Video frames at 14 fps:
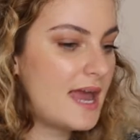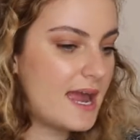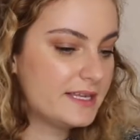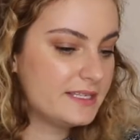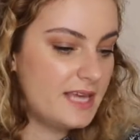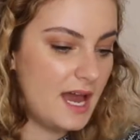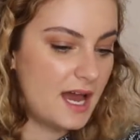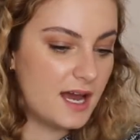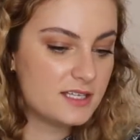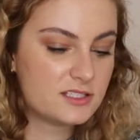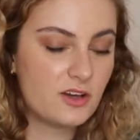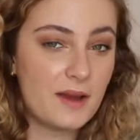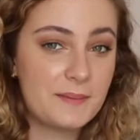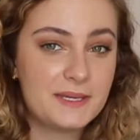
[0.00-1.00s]
And yeah,
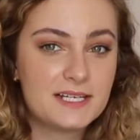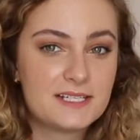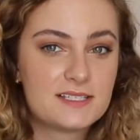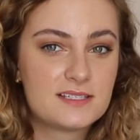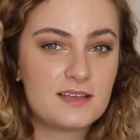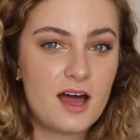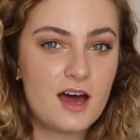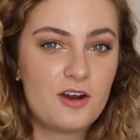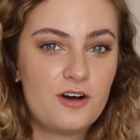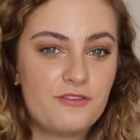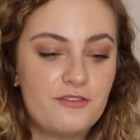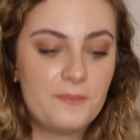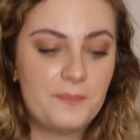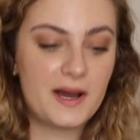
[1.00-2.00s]
so I'm gonna start
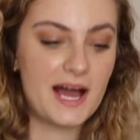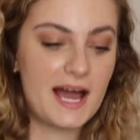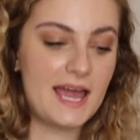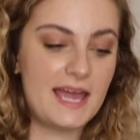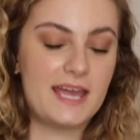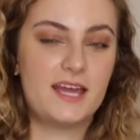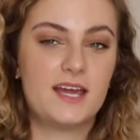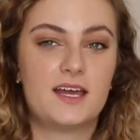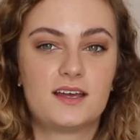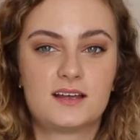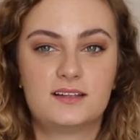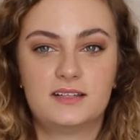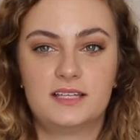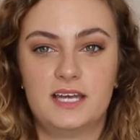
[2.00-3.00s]
off by
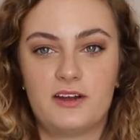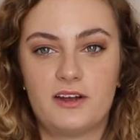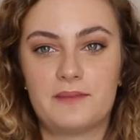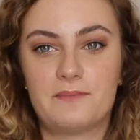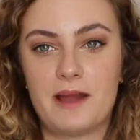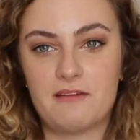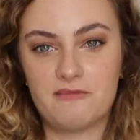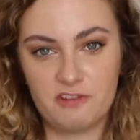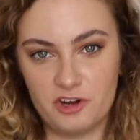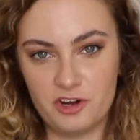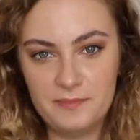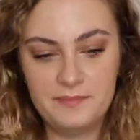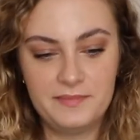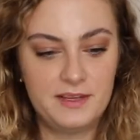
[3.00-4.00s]
clearing my
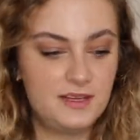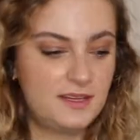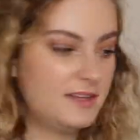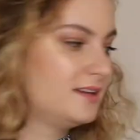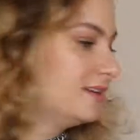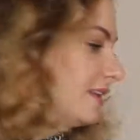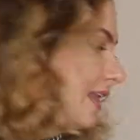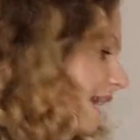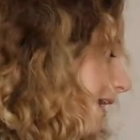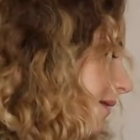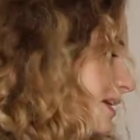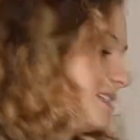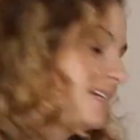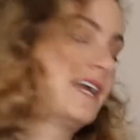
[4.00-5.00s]
room. Like
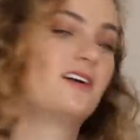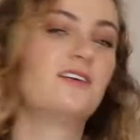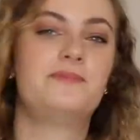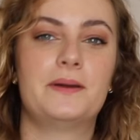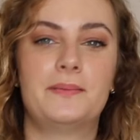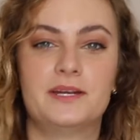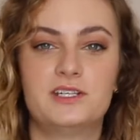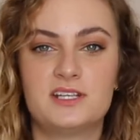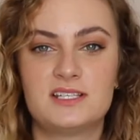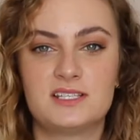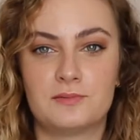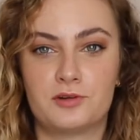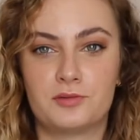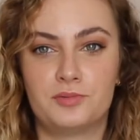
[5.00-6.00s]
I'm gonna take off my bed
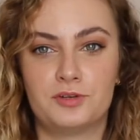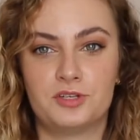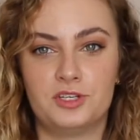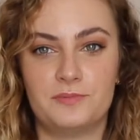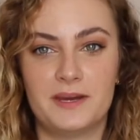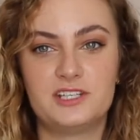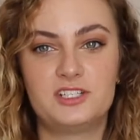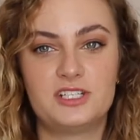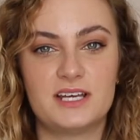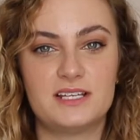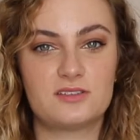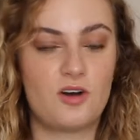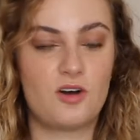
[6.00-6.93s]
sheets, I'm gonna put new bed sheets